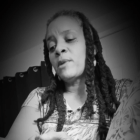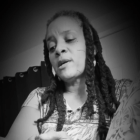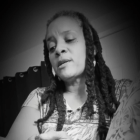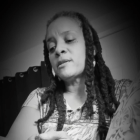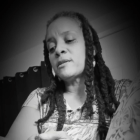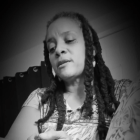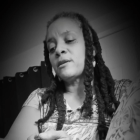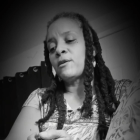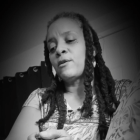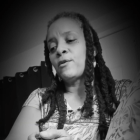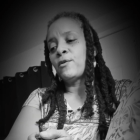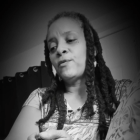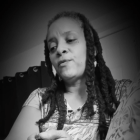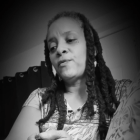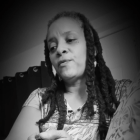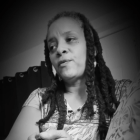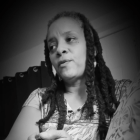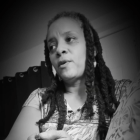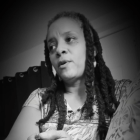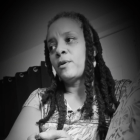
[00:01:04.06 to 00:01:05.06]

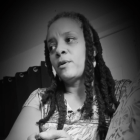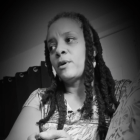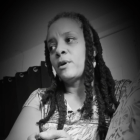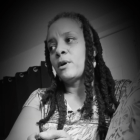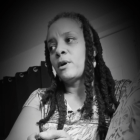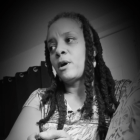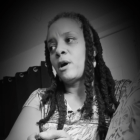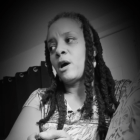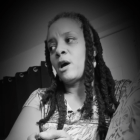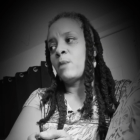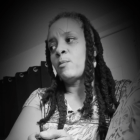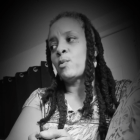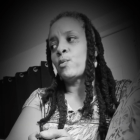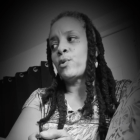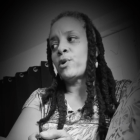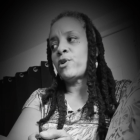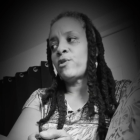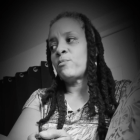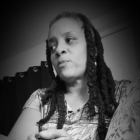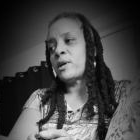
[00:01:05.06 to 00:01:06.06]
myself, I'm
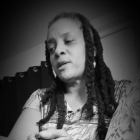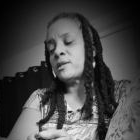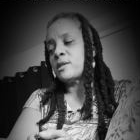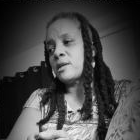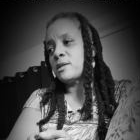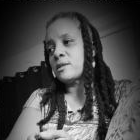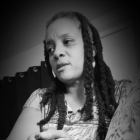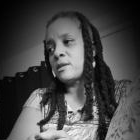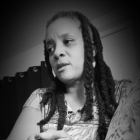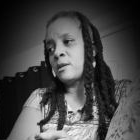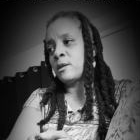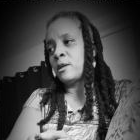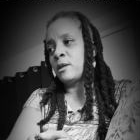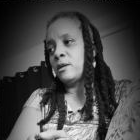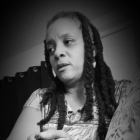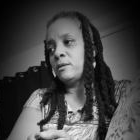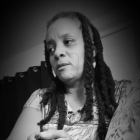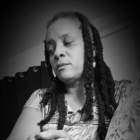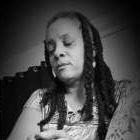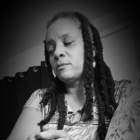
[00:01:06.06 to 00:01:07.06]
aware of my
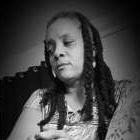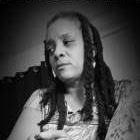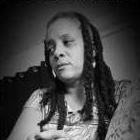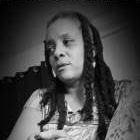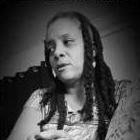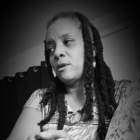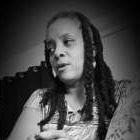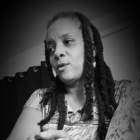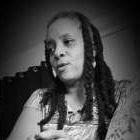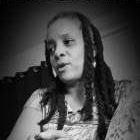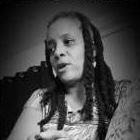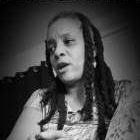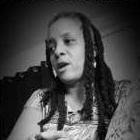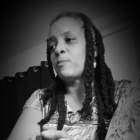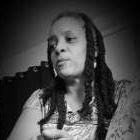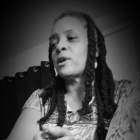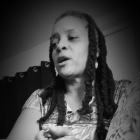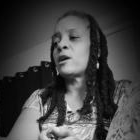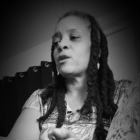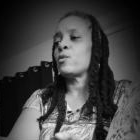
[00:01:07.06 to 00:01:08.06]
destiny. Okay,
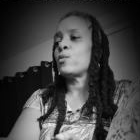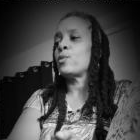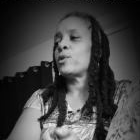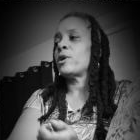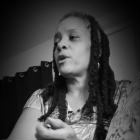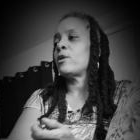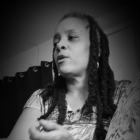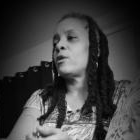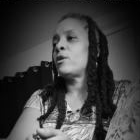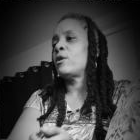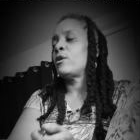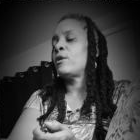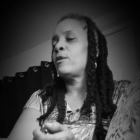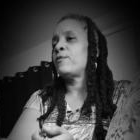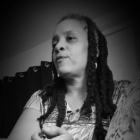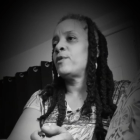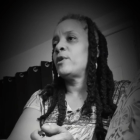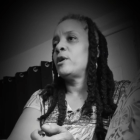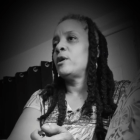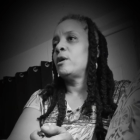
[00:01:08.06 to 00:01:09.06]
I'm not aware
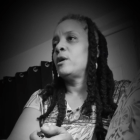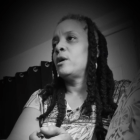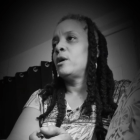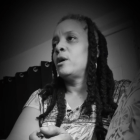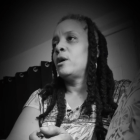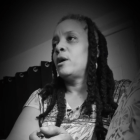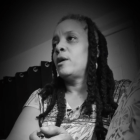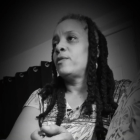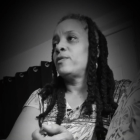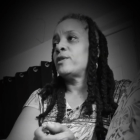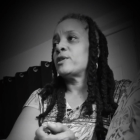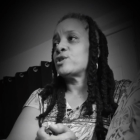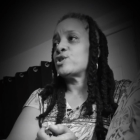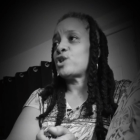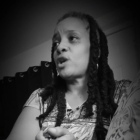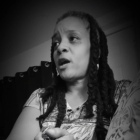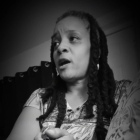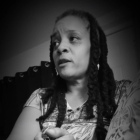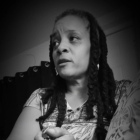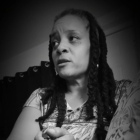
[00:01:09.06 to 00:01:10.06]
of the
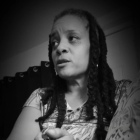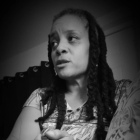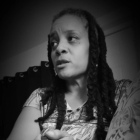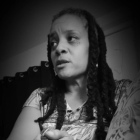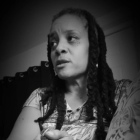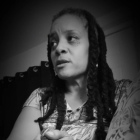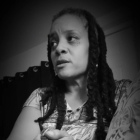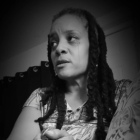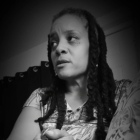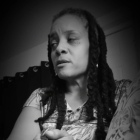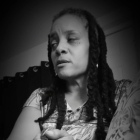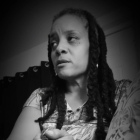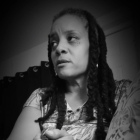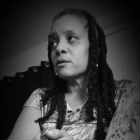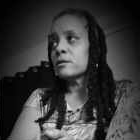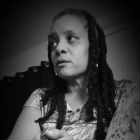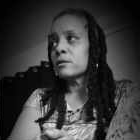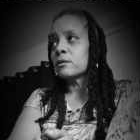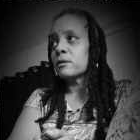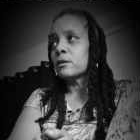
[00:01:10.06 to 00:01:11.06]
challenges.
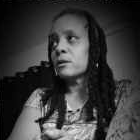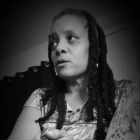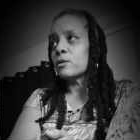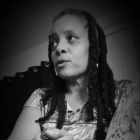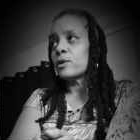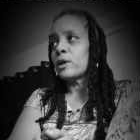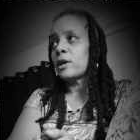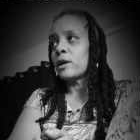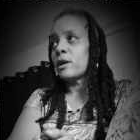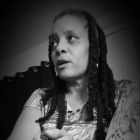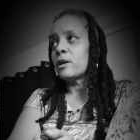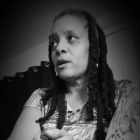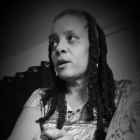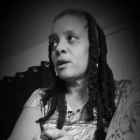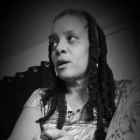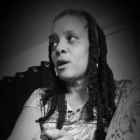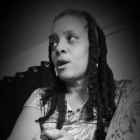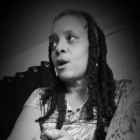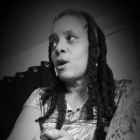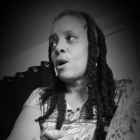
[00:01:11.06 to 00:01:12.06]
Okay,
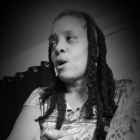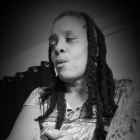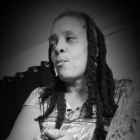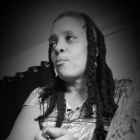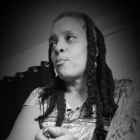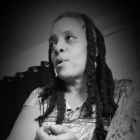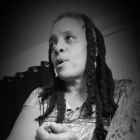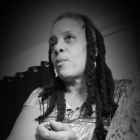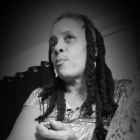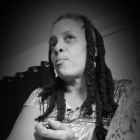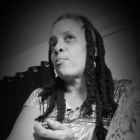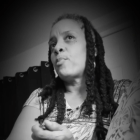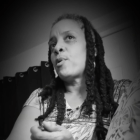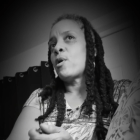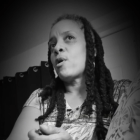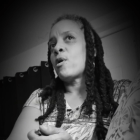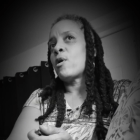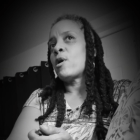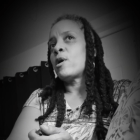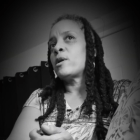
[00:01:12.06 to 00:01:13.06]
but
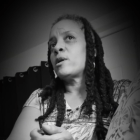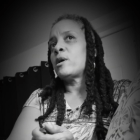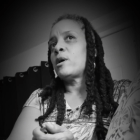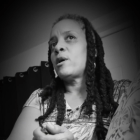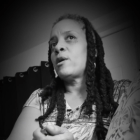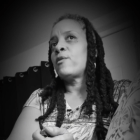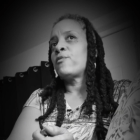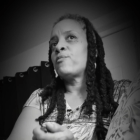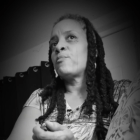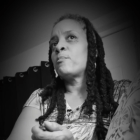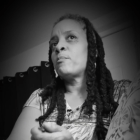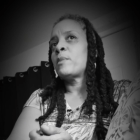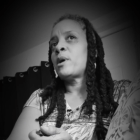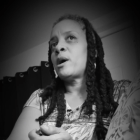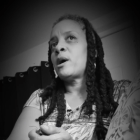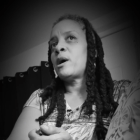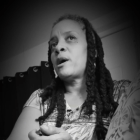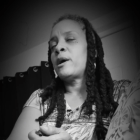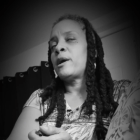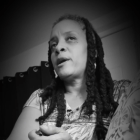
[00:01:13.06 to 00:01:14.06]
part of
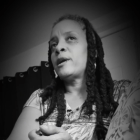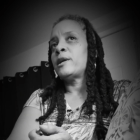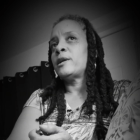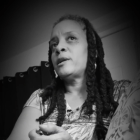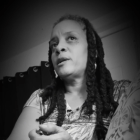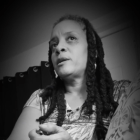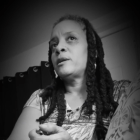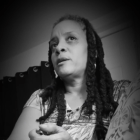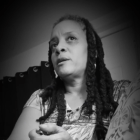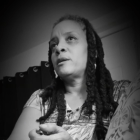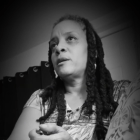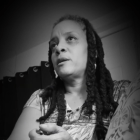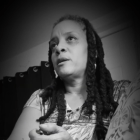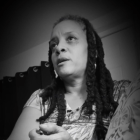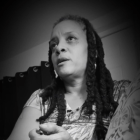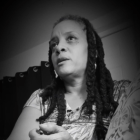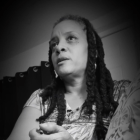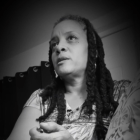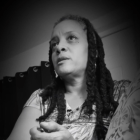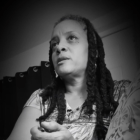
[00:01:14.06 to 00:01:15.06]
my
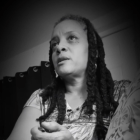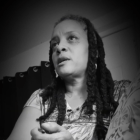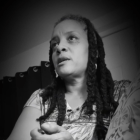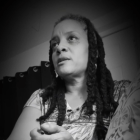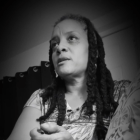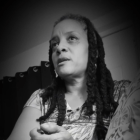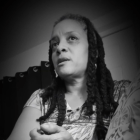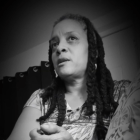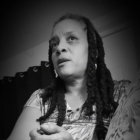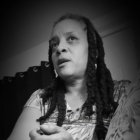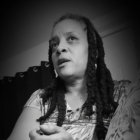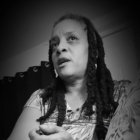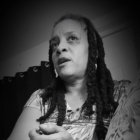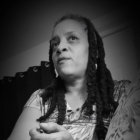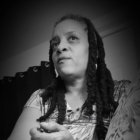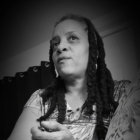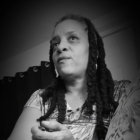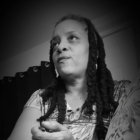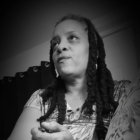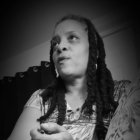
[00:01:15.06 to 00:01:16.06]
destiny
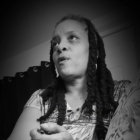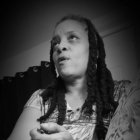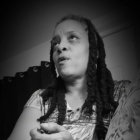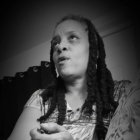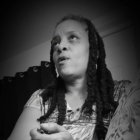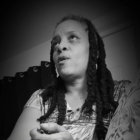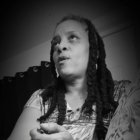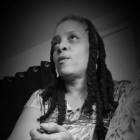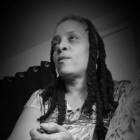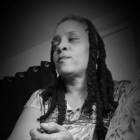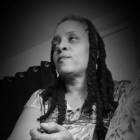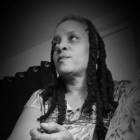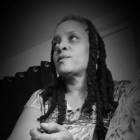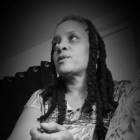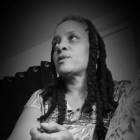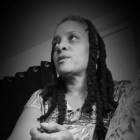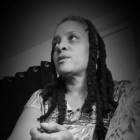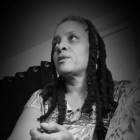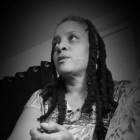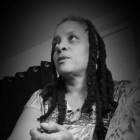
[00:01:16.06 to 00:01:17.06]

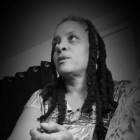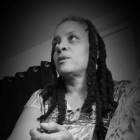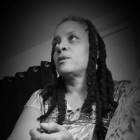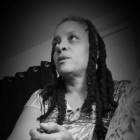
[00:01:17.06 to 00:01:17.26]
involves